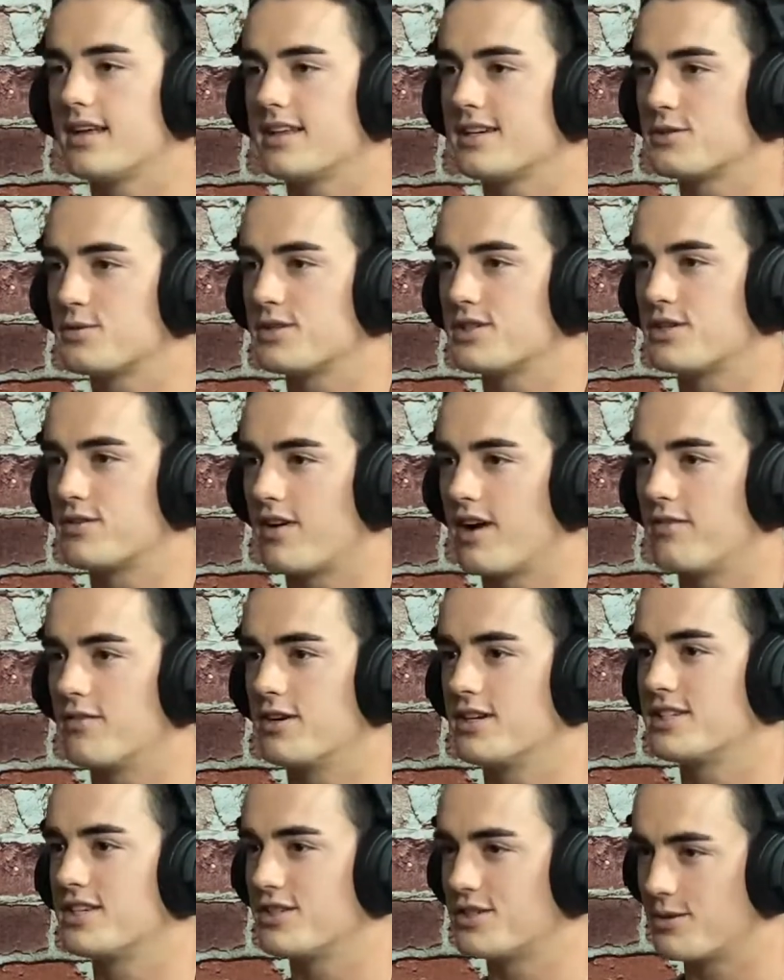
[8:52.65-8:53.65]
that's what Survivor
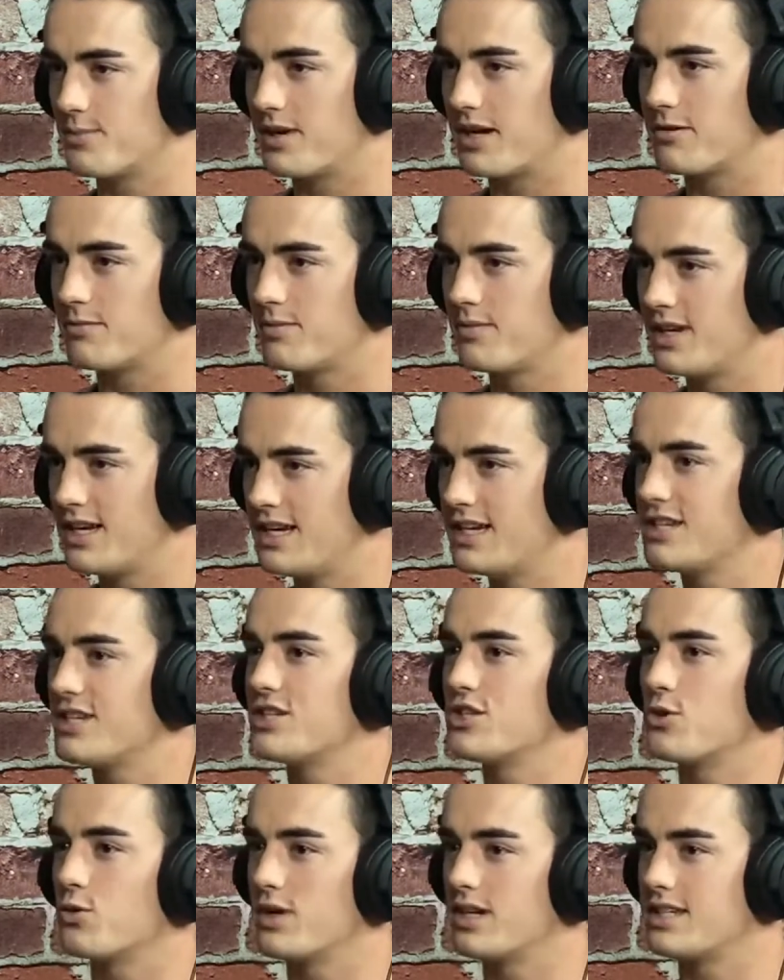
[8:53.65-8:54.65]
is. It's about
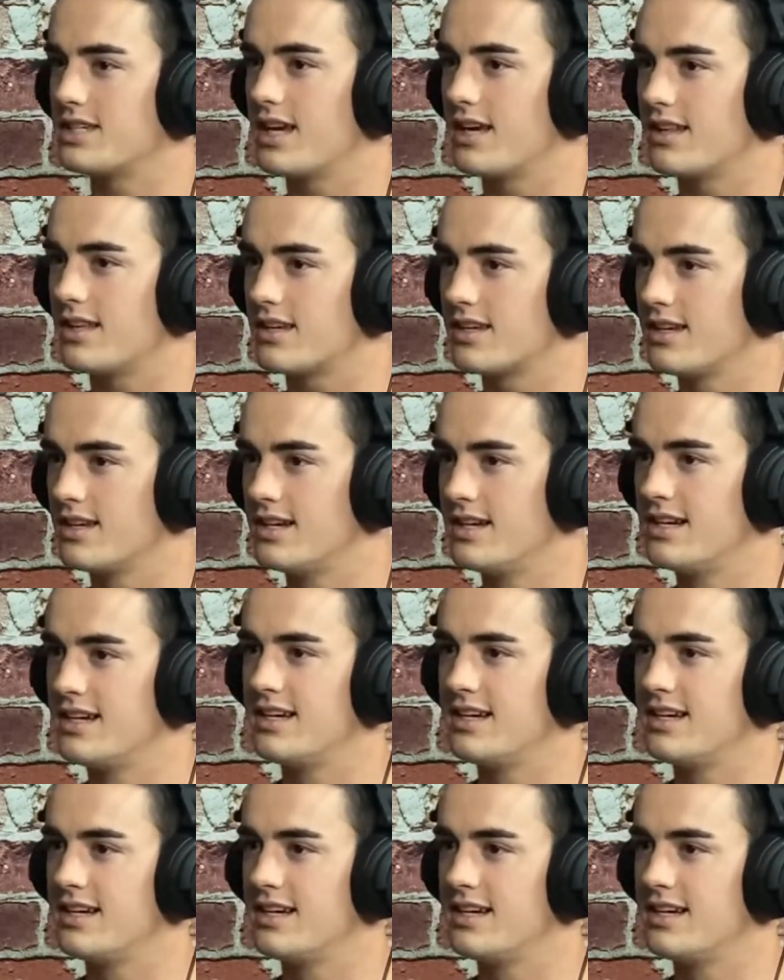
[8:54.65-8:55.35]
storytelling.